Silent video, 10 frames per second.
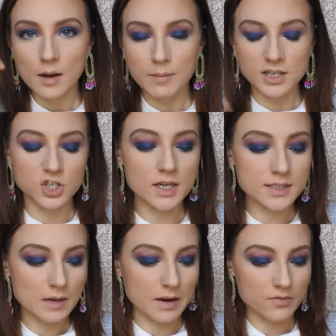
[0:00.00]
my
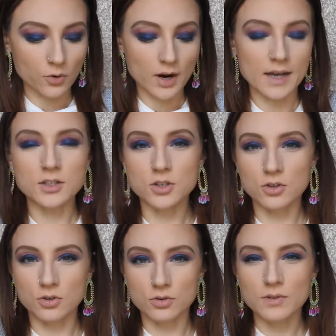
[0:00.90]
cheeks and my forehead
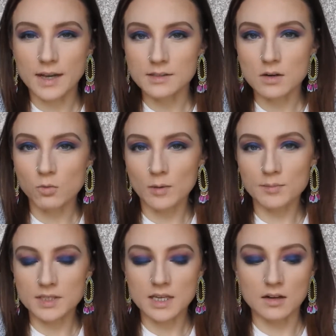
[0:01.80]
to, like I said, warm up
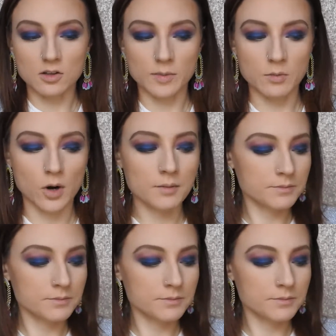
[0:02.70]
the skin a little bit more.